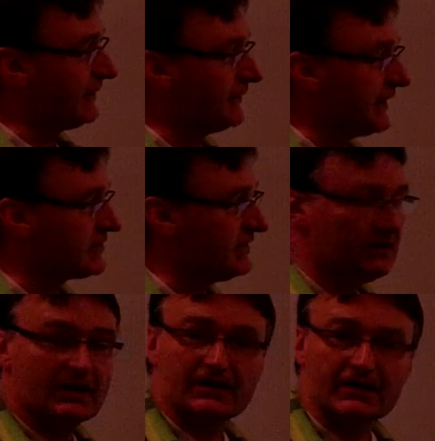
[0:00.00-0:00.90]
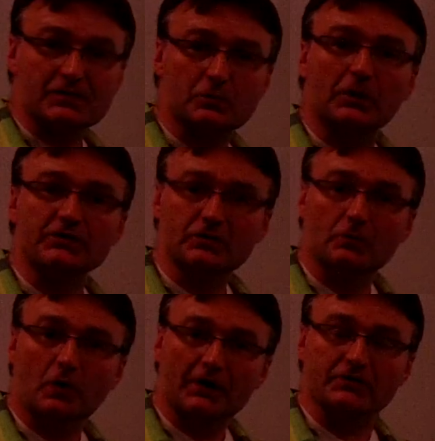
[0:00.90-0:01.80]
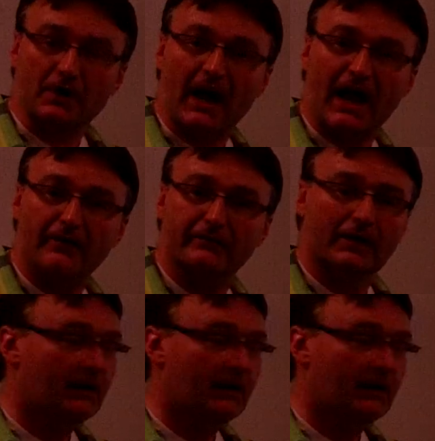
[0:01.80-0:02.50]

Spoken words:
friction is what you want to have.